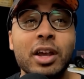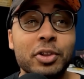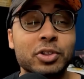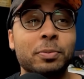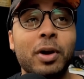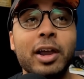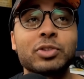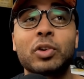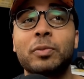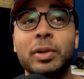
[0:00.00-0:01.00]
the surprise
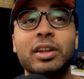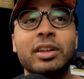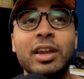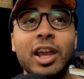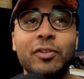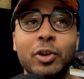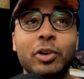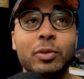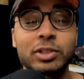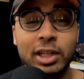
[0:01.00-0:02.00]
would have been if
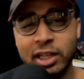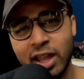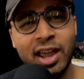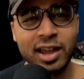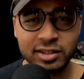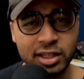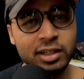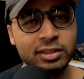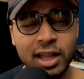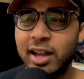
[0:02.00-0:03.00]
Loki was like, yeah, I did
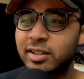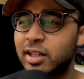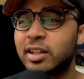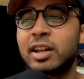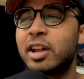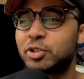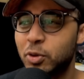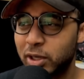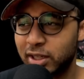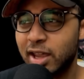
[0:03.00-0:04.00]
it and I'd do
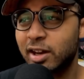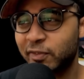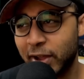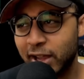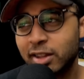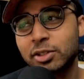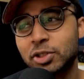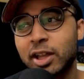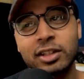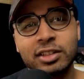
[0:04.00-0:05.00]
it again if I had the
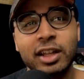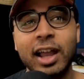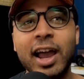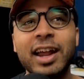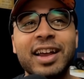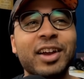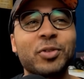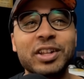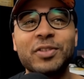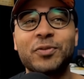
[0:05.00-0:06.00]
chance. Like, I
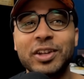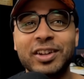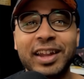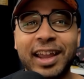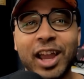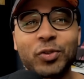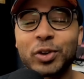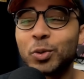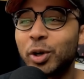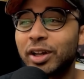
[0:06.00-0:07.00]
really feel like
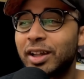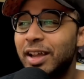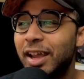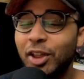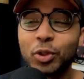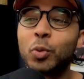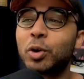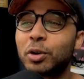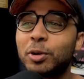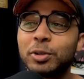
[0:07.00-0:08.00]
everyone in the
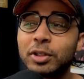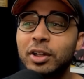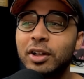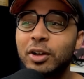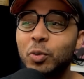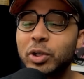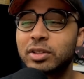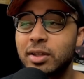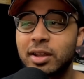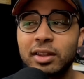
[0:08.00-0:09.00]
world was
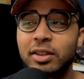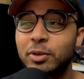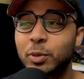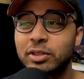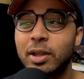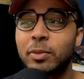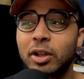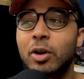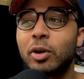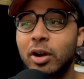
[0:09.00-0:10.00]
thinking that there was something
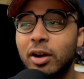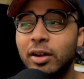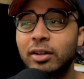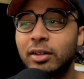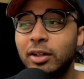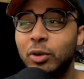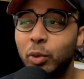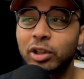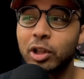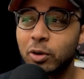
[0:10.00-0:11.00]
going on
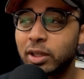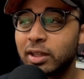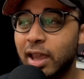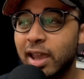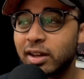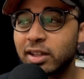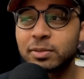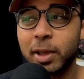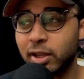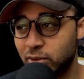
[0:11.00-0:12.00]
with Loki and his
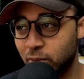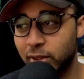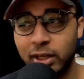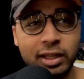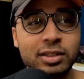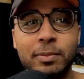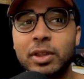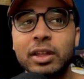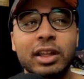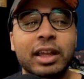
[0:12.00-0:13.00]
backstory. Like,
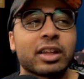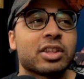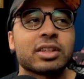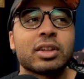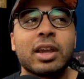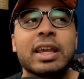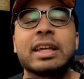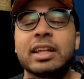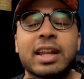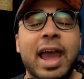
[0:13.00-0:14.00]
something like this, he
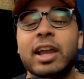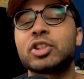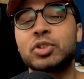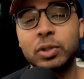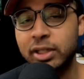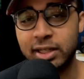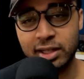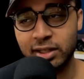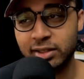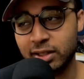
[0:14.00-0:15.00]
didn't actually
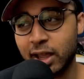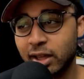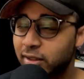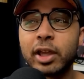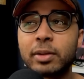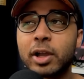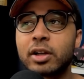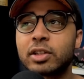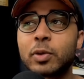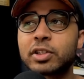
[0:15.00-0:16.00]
kill his dad. And to be
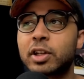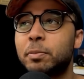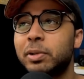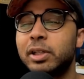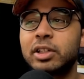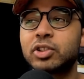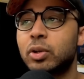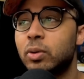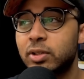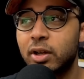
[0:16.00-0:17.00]
honest, I wasn't completely
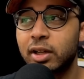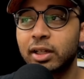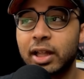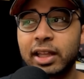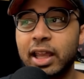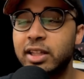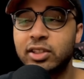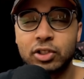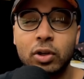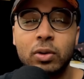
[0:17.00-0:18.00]
sold on it. Like, it
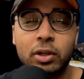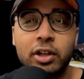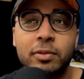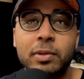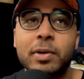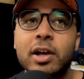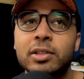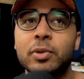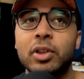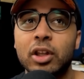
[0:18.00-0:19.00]
still could have been
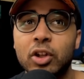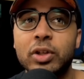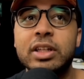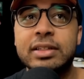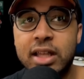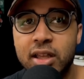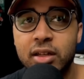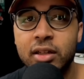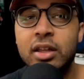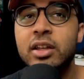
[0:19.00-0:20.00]
possible that Loki
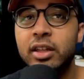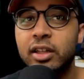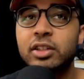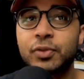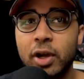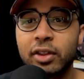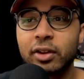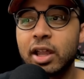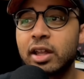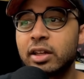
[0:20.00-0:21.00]
did kill his father
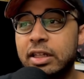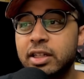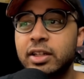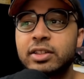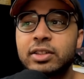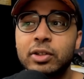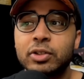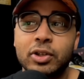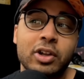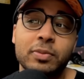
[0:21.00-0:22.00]
and he could still
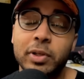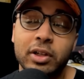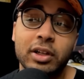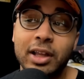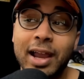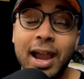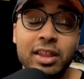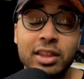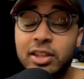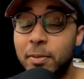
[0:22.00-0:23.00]
turn out to be a good guy. I
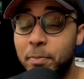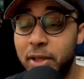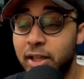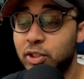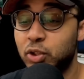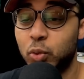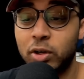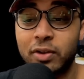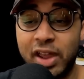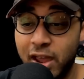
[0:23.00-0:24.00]
think the biggest
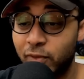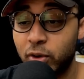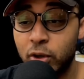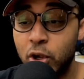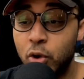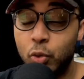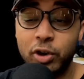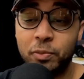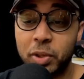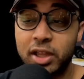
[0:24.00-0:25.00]
swerve ever would
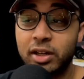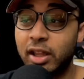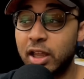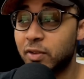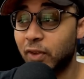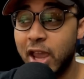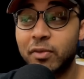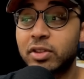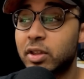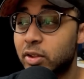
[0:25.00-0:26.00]
have been if
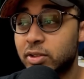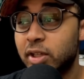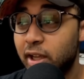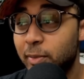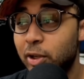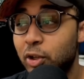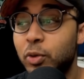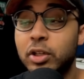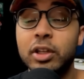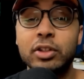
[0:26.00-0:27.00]
everything they're saying about
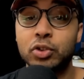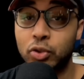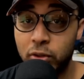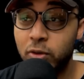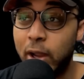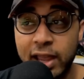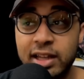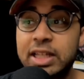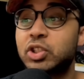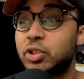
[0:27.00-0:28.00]
Loki is true and
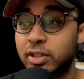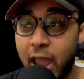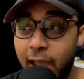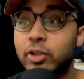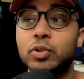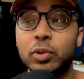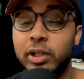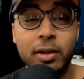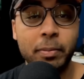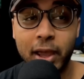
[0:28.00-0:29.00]
he's just
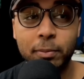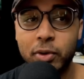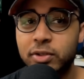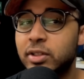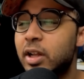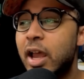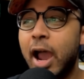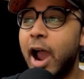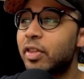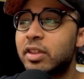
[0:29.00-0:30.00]
actually a bad person.
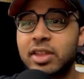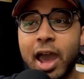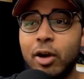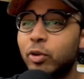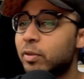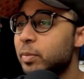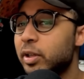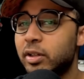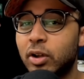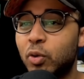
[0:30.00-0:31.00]
I think that would have
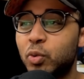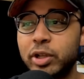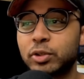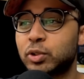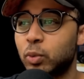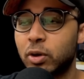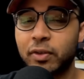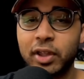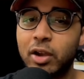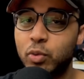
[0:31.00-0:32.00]
been a real
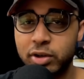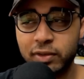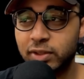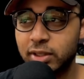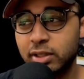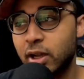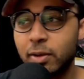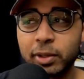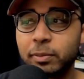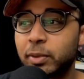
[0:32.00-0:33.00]
swerve that I wouldn't have seen
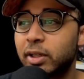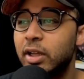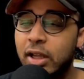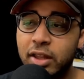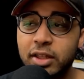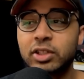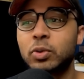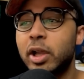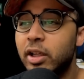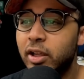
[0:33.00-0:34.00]
coming. But this
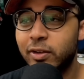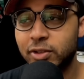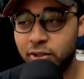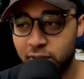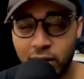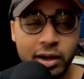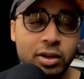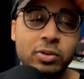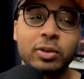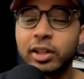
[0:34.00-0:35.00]
right here is just, all right,
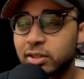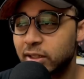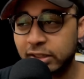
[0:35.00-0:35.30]
cool. Let's